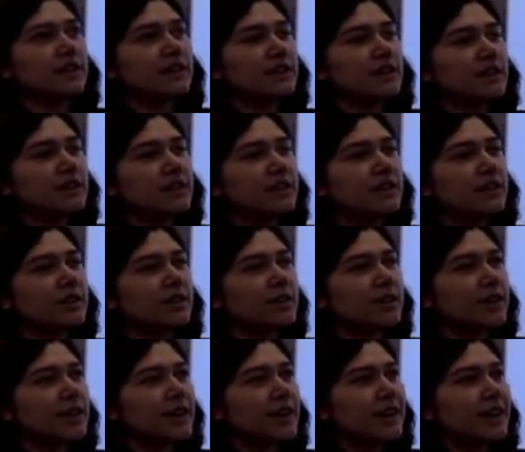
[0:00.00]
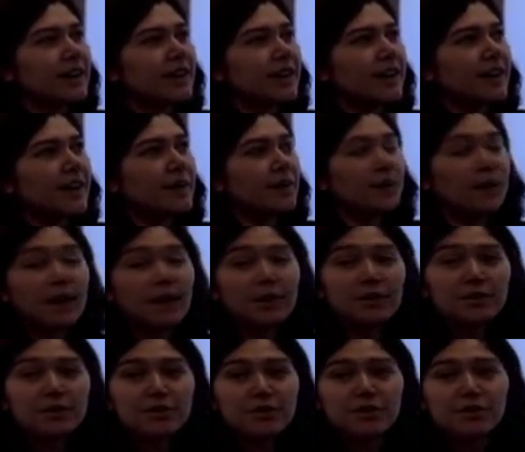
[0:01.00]
So what I
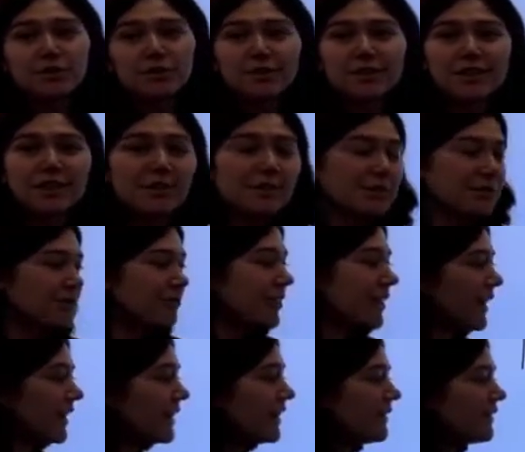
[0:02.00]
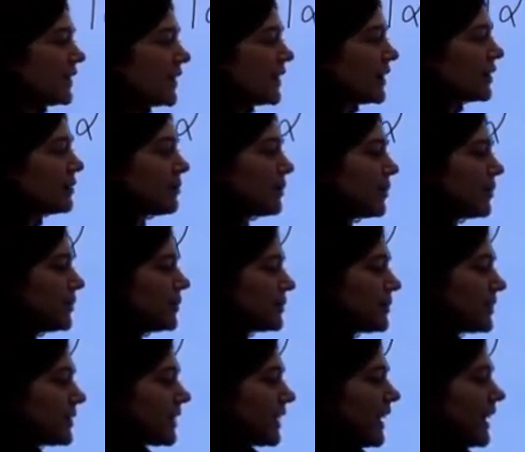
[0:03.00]
would do is I would find the variable
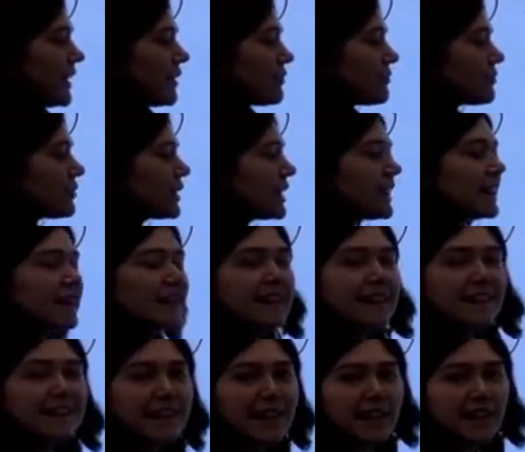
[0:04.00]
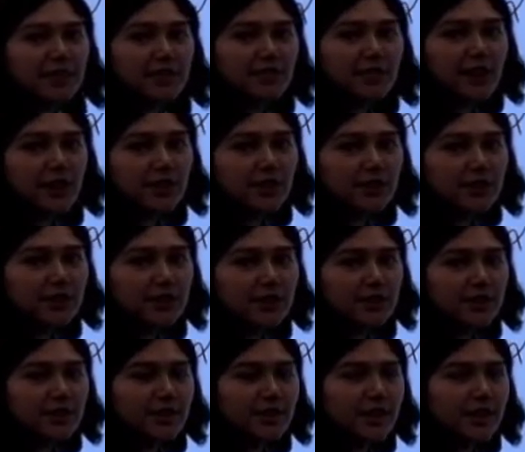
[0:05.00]
and read it in that direction.
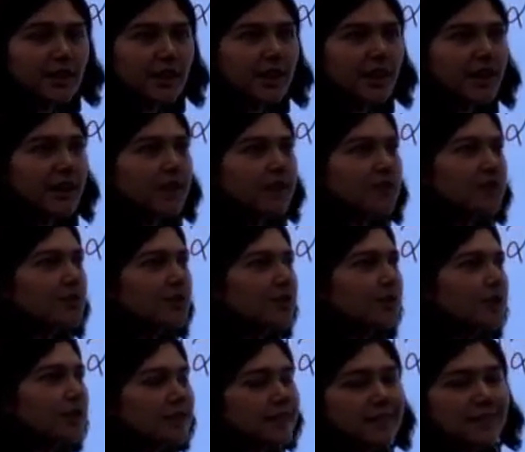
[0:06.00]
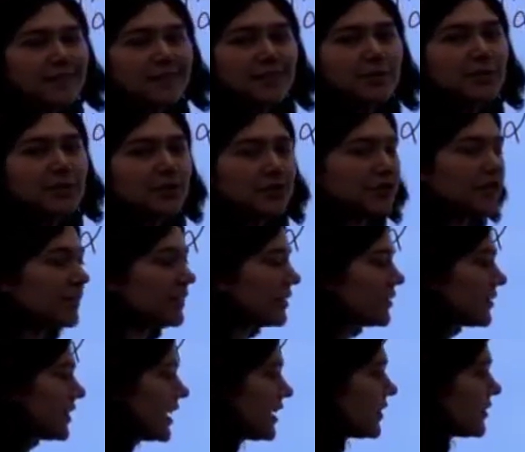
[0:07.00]
So let's switch this
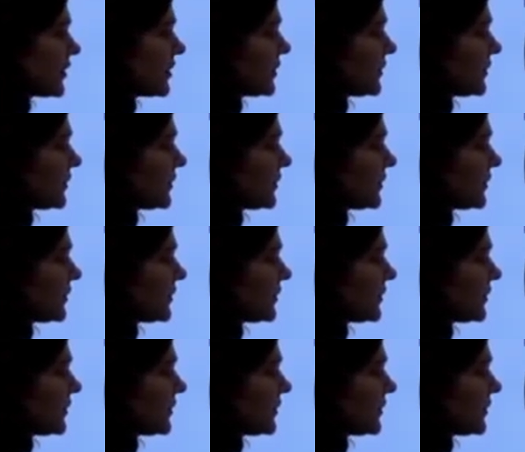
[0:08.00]
around.